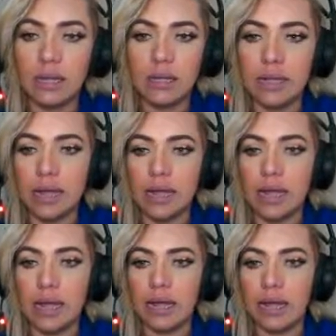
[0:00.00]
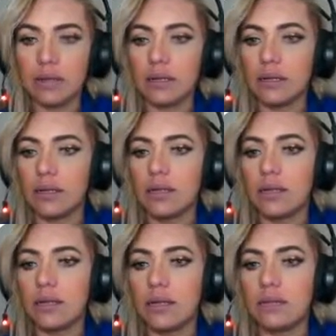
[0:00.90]
that
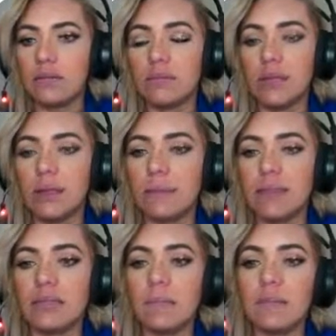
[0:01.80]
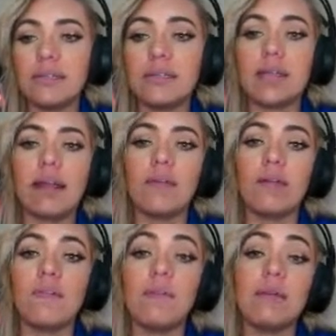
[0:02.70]
he must have been scared
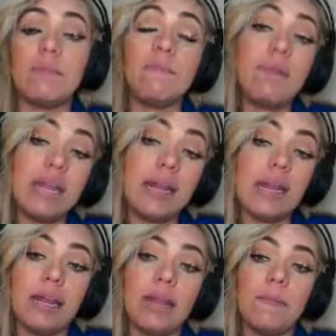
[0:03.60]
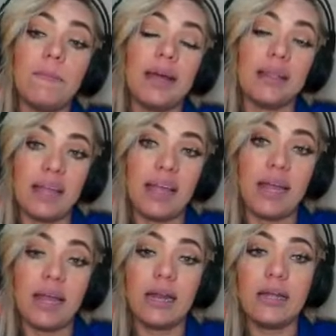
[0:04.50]
of being beaten by
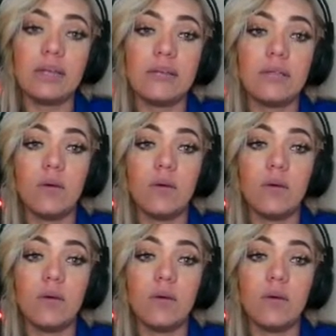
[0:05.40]
tennis.